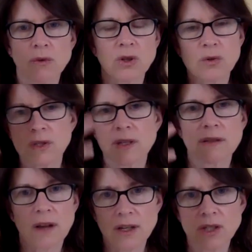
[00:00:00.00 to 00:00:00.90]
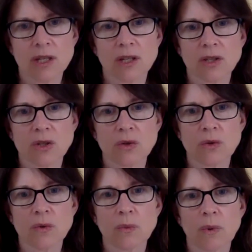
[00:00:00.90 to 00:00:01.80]
we're using logic
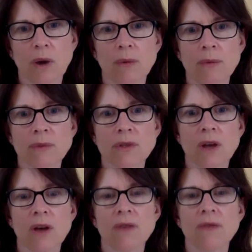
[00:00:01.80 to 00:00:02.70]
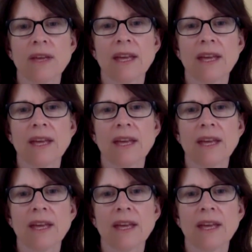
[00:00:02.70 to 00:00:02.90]
to problem solve,